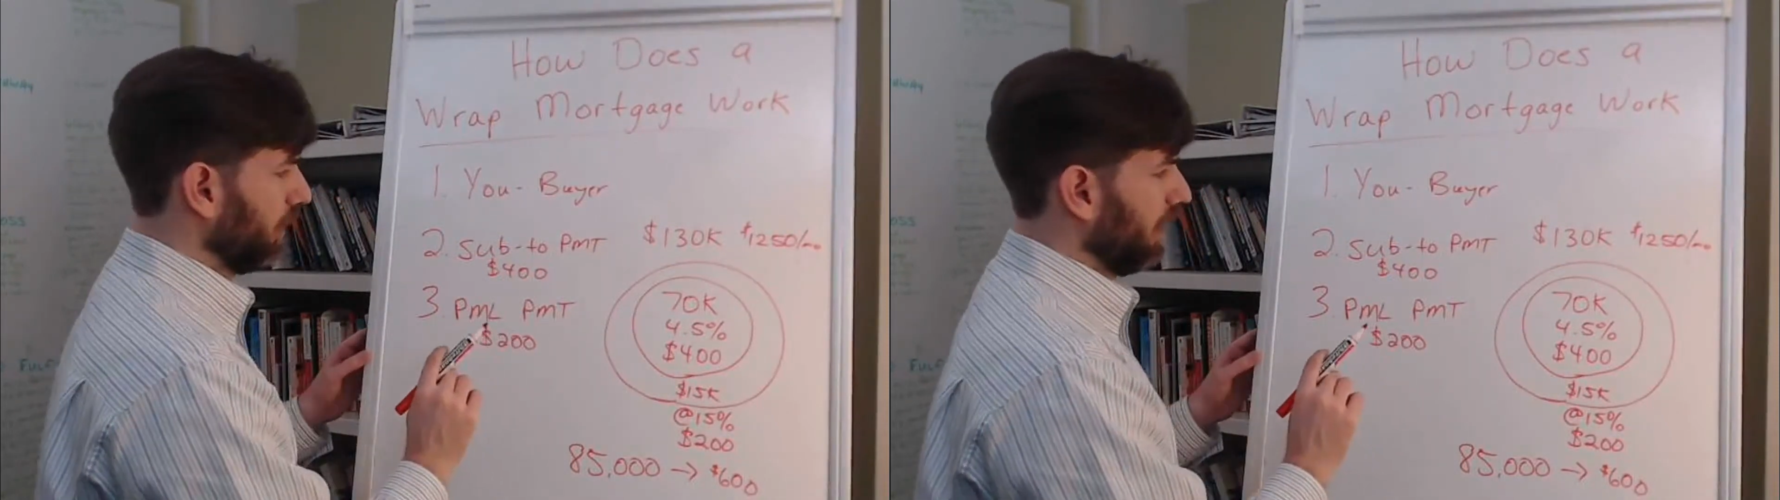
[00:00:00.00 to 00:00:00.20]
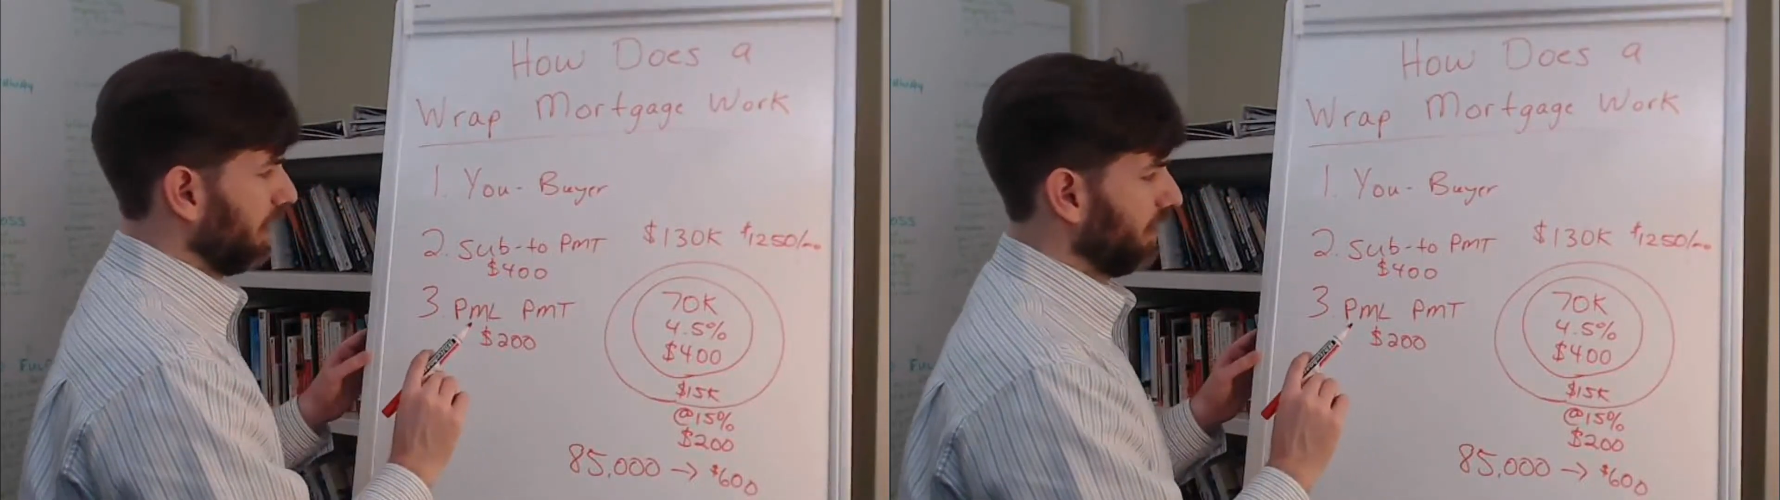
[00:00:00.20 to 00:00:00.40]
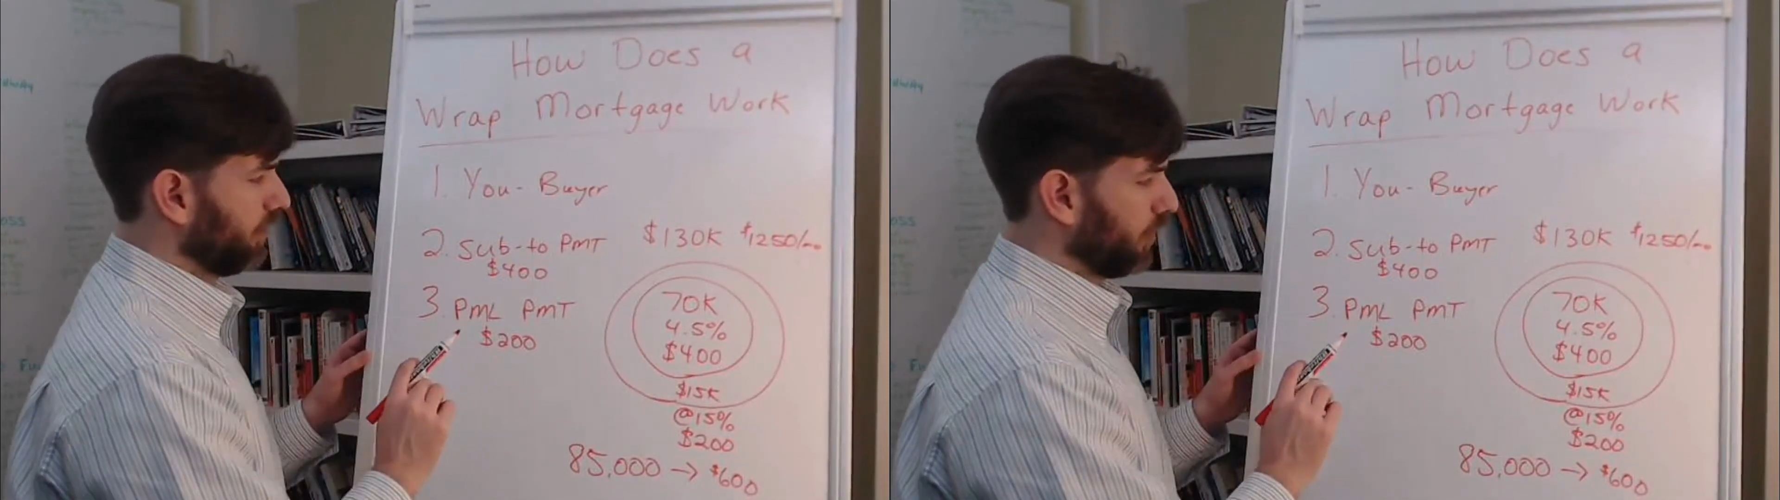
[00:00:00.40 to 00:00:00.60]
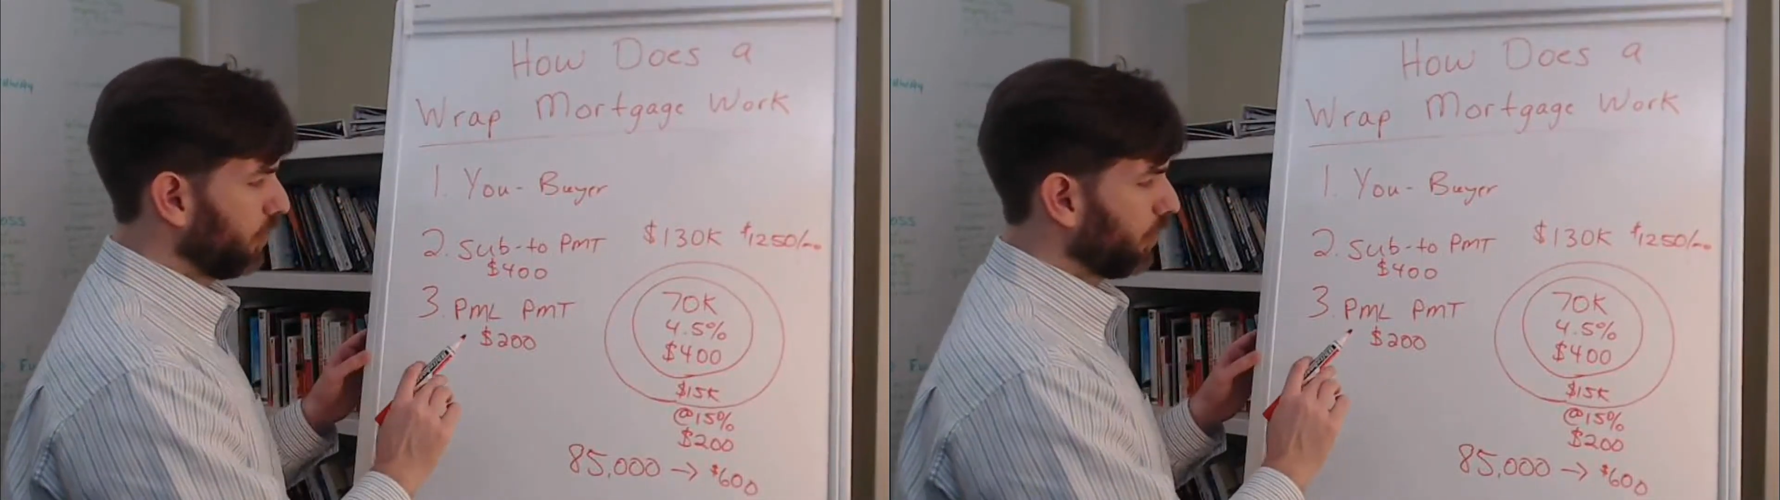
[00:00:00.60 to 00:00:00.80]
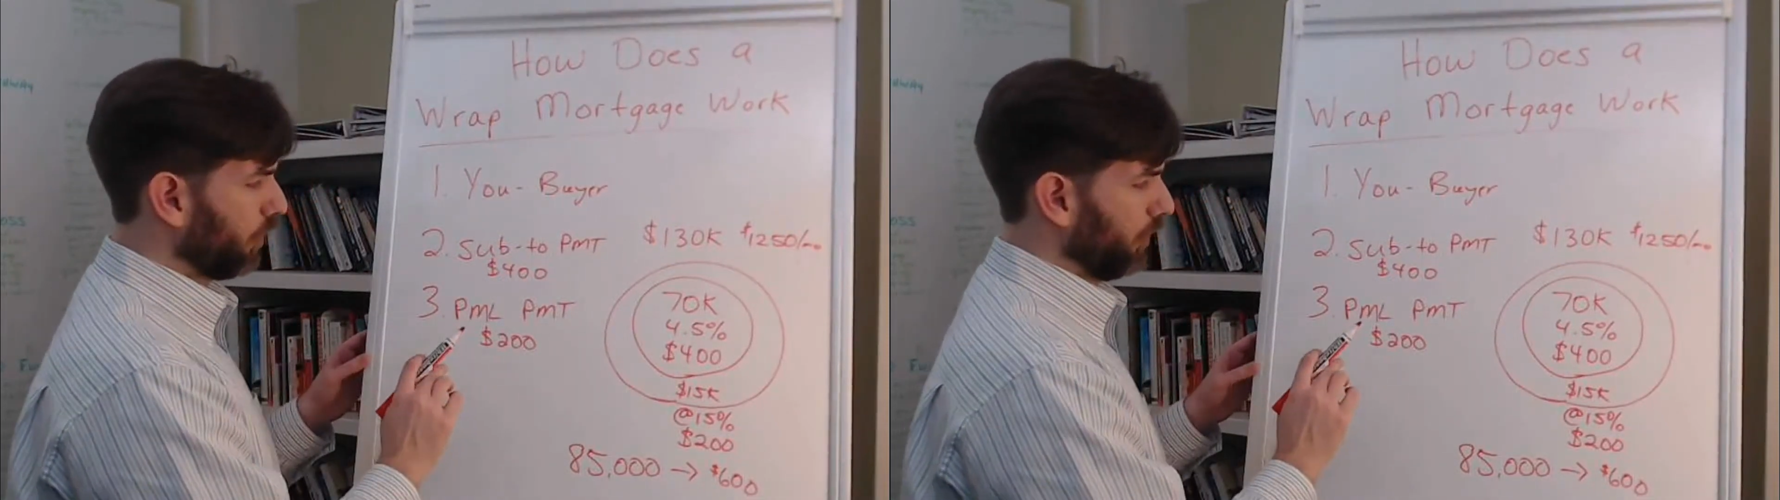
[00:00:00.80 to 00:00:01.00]
is you
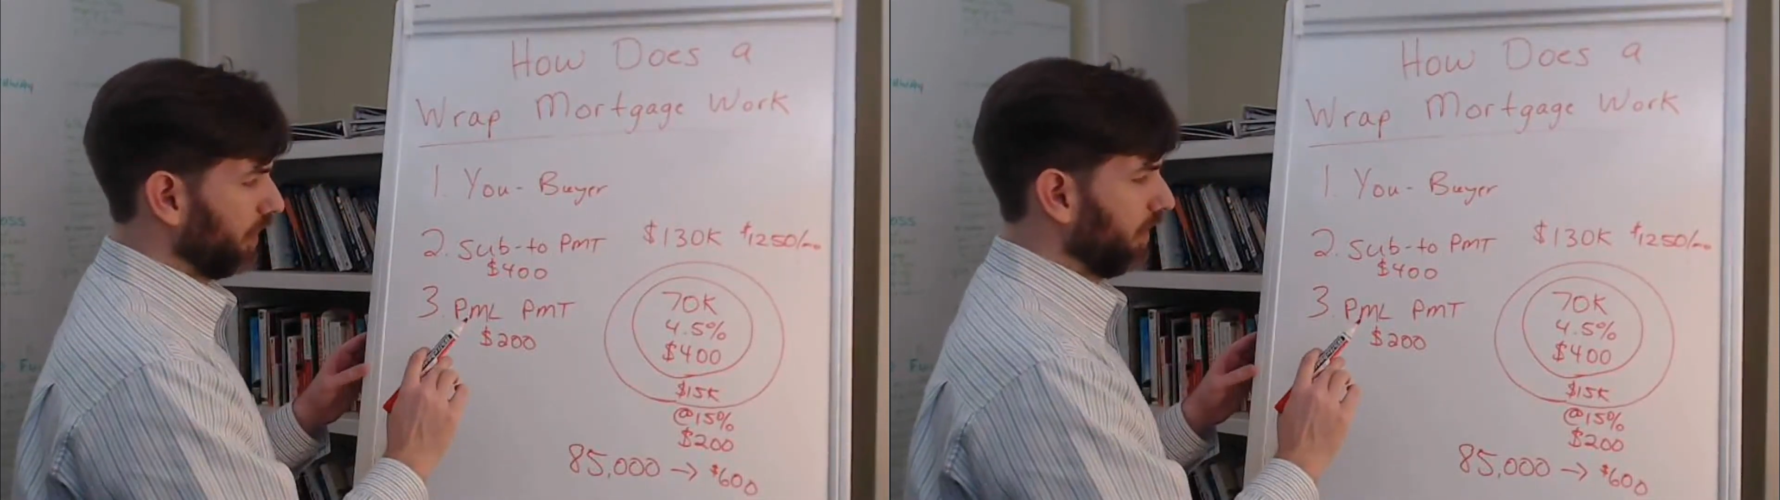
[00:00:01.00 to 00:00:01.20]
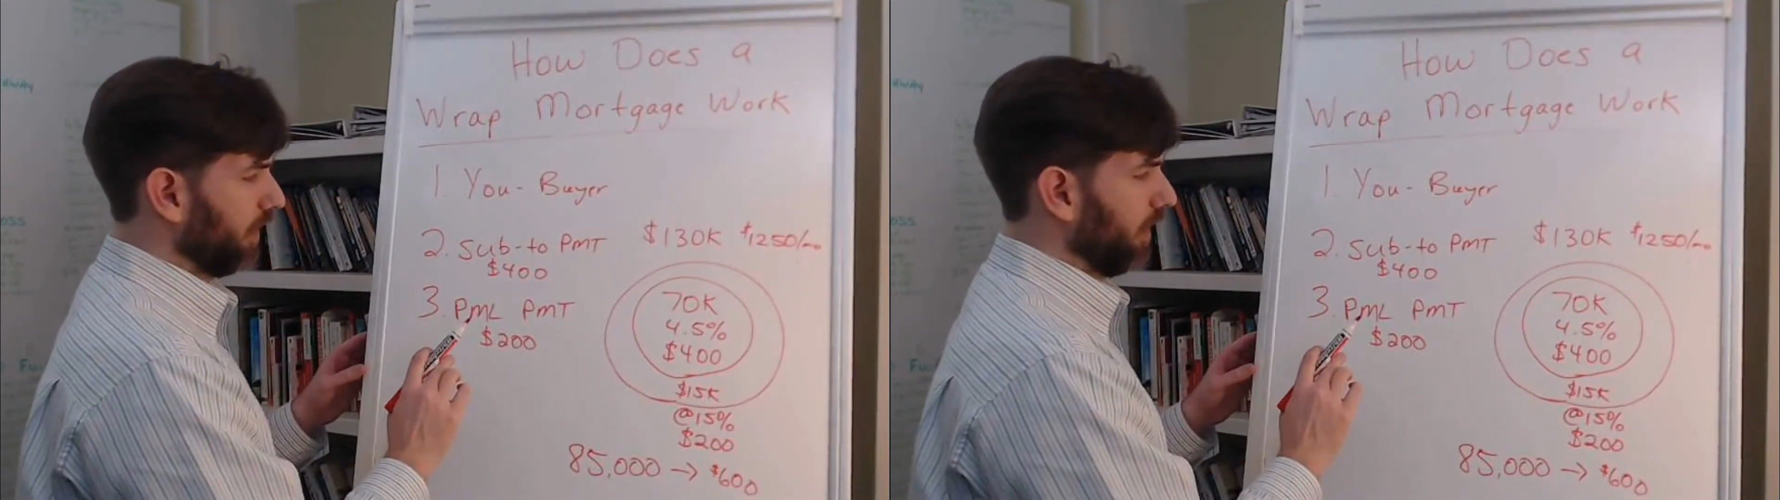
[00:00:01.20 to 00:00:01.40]
could